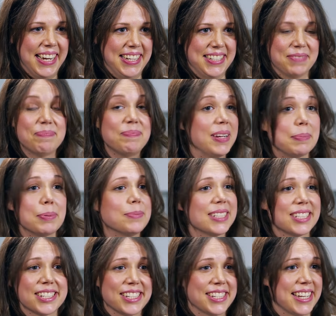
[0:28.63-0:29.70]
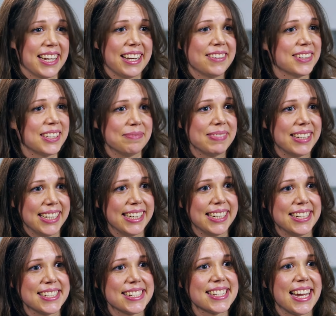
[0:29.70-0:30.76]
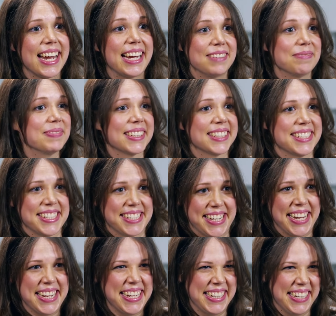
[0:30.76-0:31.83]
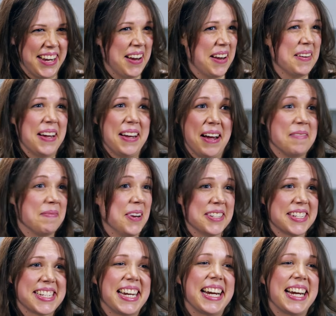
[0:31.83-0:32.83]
And people must just think I'm completely insane because I'm not